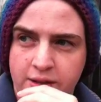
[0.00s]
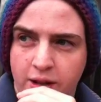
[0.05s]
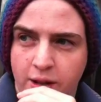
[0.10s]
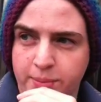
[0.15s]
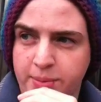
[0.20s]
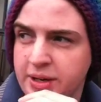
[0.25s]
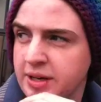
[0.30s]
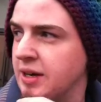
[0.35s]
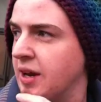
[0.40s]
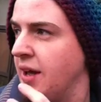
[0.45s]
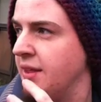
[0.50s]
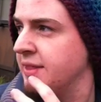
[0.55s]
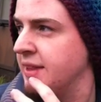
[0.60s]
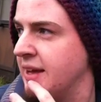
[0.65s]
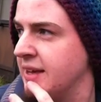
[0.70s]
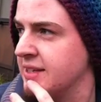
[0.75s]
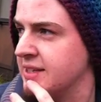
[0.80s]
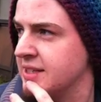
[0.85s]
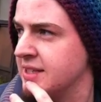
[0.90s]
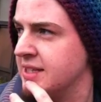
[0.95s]
I'll be at
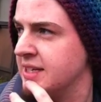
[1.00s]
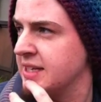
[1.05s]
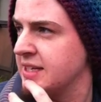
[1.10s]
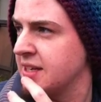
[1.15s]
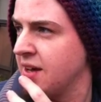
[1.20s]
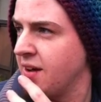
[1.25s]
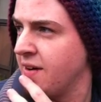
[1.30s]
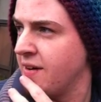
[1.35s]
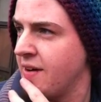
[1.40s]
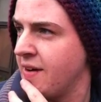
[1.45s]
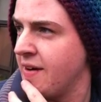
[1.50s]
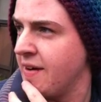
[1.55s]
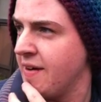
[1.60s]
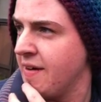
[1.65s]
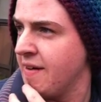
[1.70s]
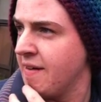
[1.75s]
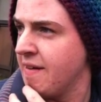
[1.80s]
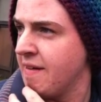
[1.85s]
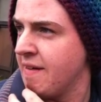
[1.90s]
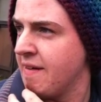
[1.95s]
9,600,
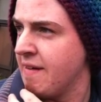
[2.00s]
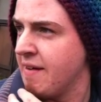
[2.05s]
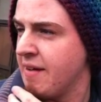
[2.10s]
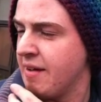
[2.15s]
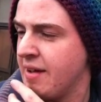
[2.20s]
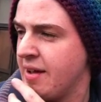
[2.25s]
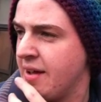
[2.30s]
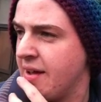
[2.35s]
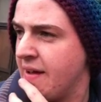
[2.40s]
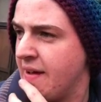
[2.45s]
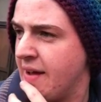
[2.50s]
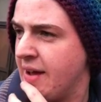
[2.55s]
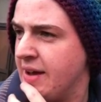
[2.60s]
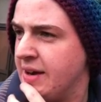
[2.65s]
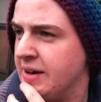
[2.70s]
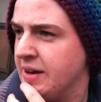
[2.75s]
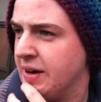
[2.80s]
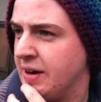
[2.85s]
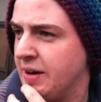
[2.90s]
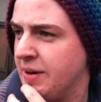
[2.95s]

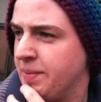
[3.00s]
and